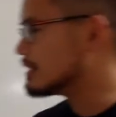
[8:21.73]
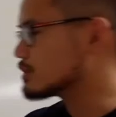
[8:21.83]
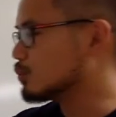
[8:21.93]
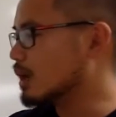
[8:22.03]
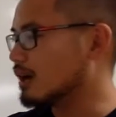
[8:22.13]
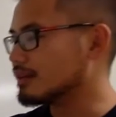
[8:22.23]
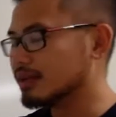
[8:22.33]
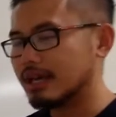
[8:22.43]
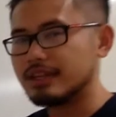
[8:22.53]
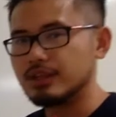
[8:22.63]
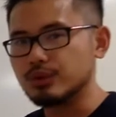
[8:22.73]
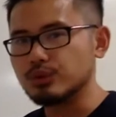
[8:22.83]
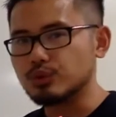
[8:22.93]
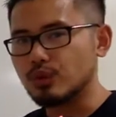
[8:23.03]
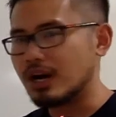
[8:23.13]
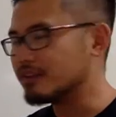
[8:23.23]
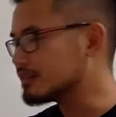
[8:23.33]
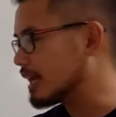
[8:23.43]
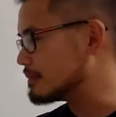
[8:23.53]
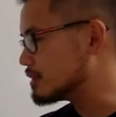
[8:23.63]
is 12. And then you do 12
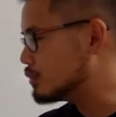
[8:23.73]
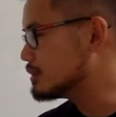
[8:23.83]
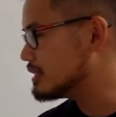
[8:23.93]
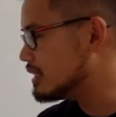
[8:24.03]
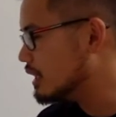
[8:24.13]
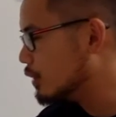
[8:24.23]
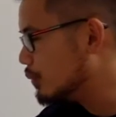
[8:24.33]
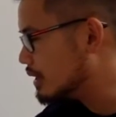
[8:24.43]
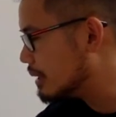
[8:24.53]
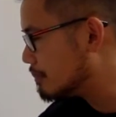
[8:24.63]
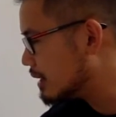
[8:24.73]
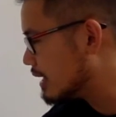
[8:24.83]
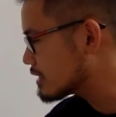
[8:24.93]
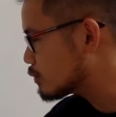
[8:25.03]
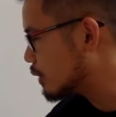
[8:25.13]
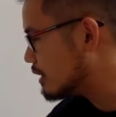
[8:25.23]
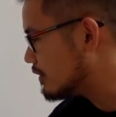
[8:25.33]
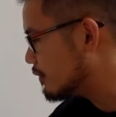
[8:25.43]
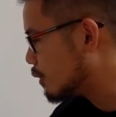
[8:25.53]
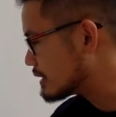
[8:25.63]
times 2c, we get plus
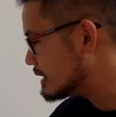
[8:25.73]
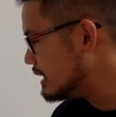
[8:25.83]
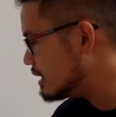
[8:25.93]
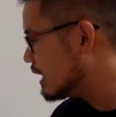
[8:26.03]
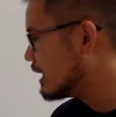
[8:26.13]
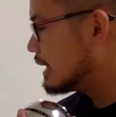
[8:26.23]
24c.